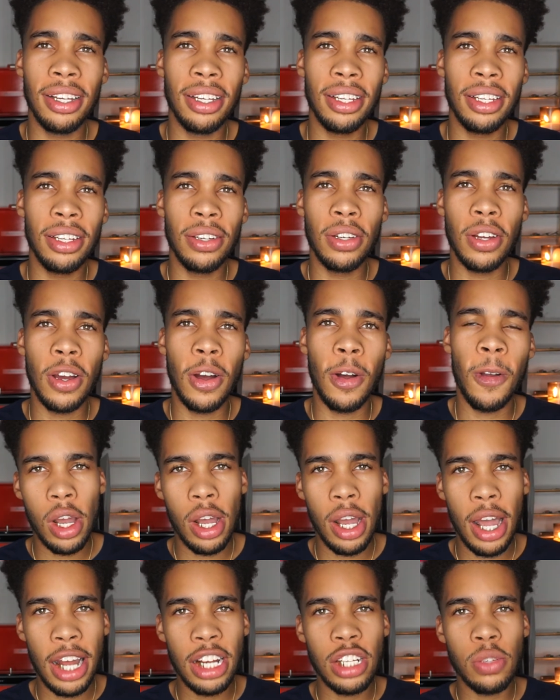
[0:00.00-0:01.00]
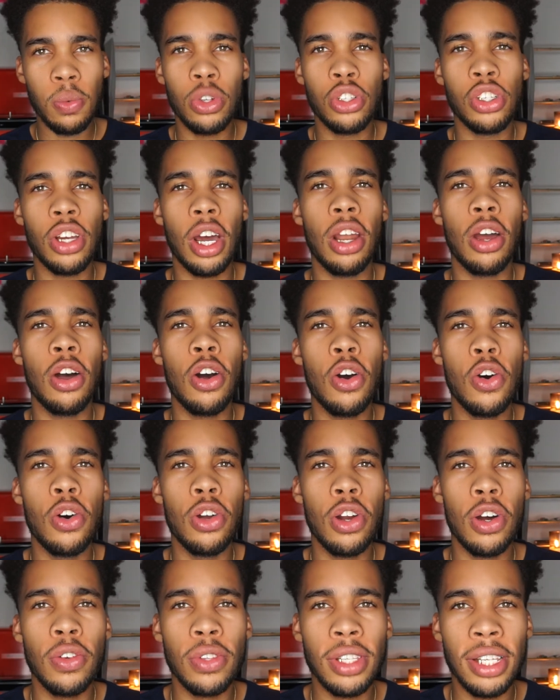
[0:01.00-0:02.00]
You know, I just want y'all to hold
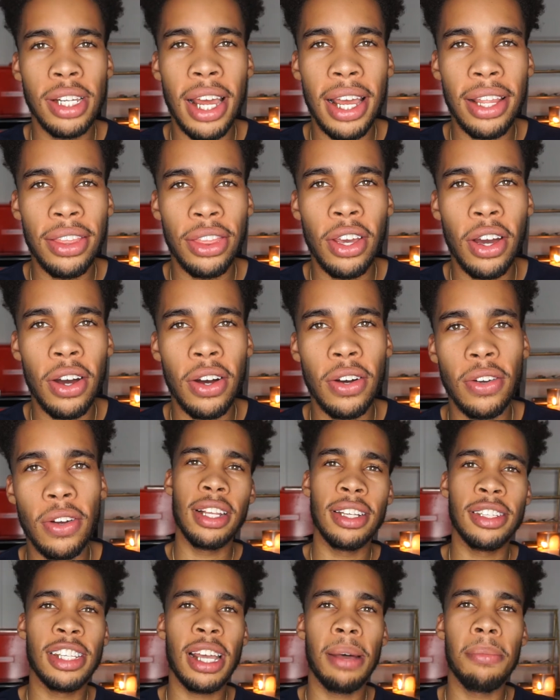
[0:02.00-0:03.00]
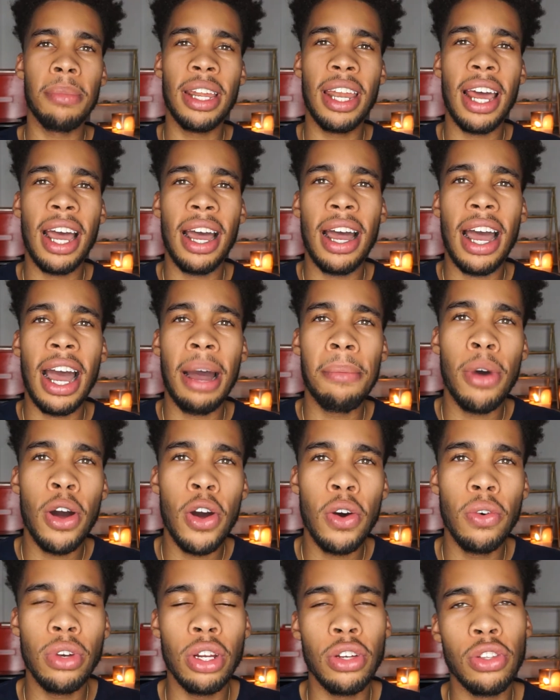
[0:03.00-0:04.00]
on to that thought. It's something that I'm
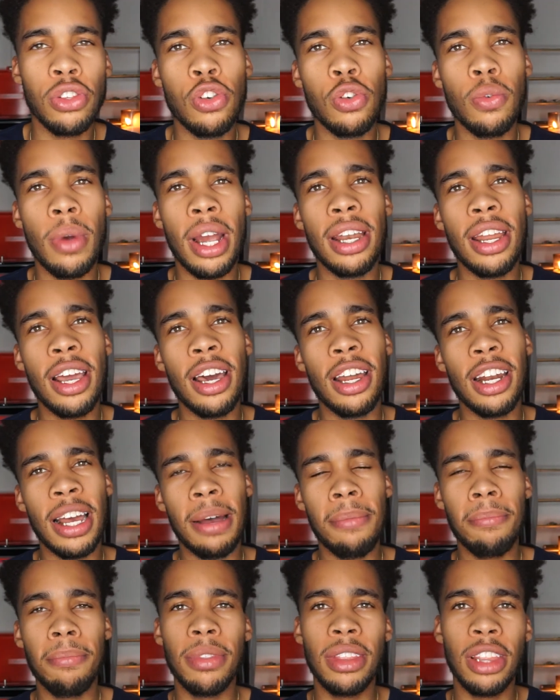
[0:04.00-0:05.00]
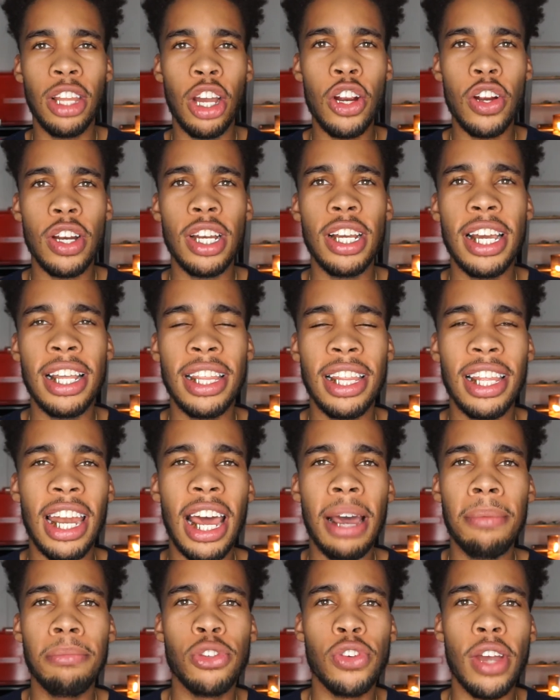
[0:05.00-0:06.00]
holding on to right now, and I'm learning and then
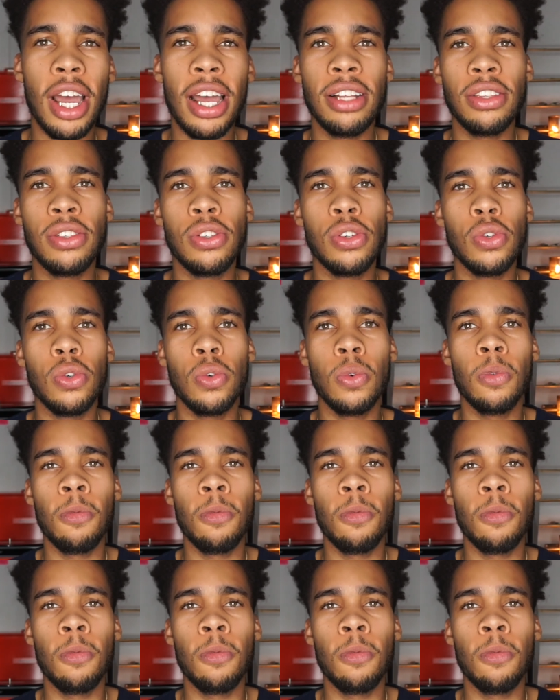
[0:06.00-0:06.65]
I'm trying to